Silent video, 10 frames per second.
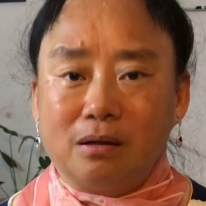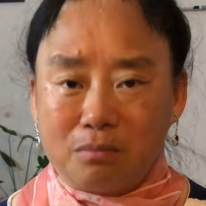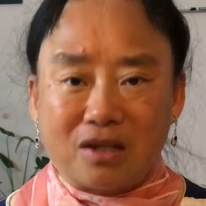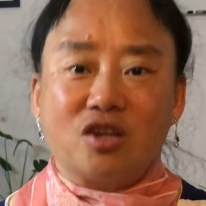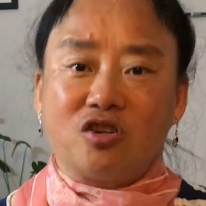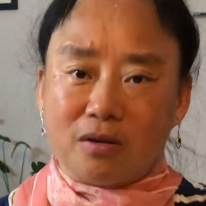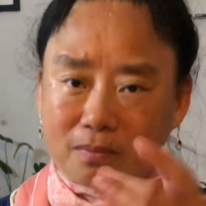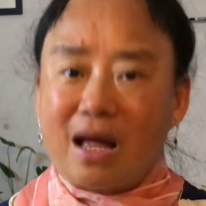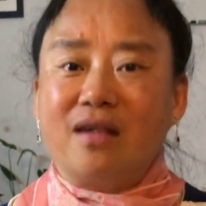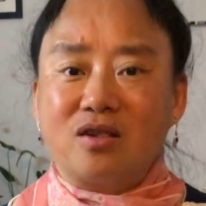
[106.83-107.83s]
Mr. Shim,
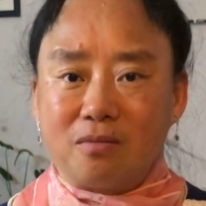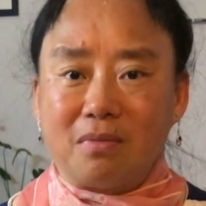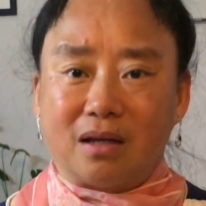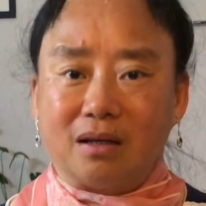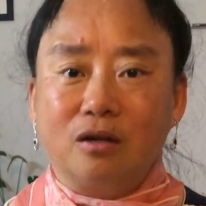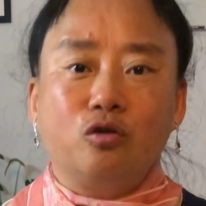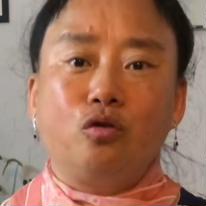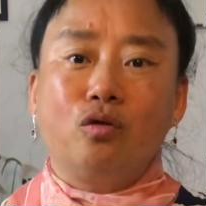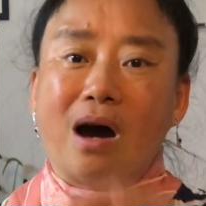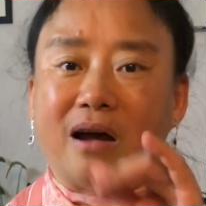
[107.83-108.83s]
answer me.
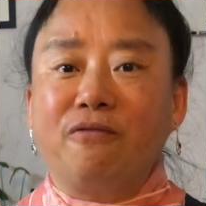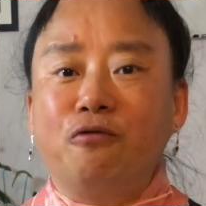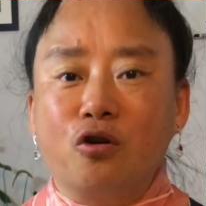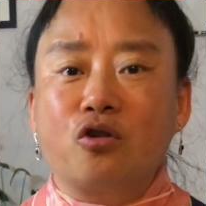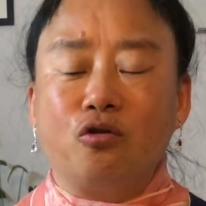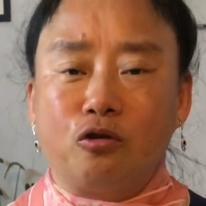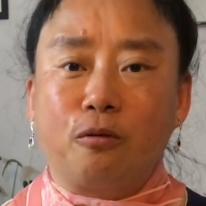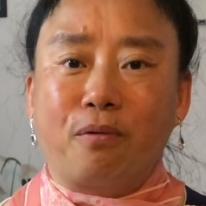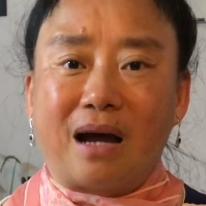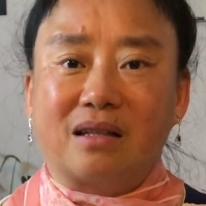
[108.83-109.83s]
Do I force you to
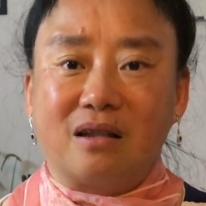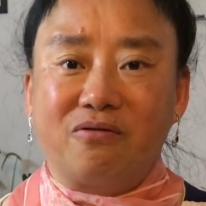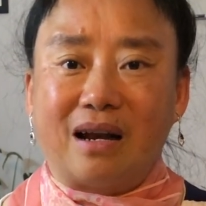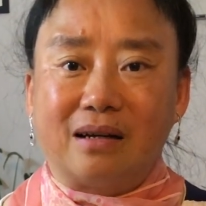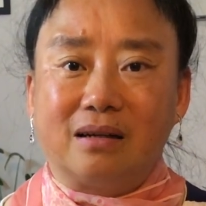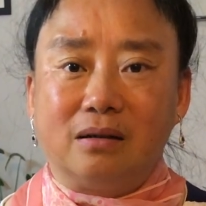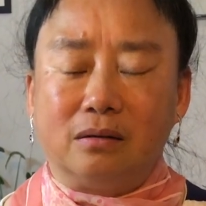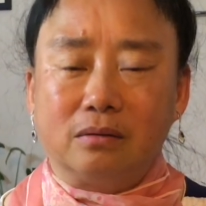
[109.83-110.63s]
practice Falun Gong?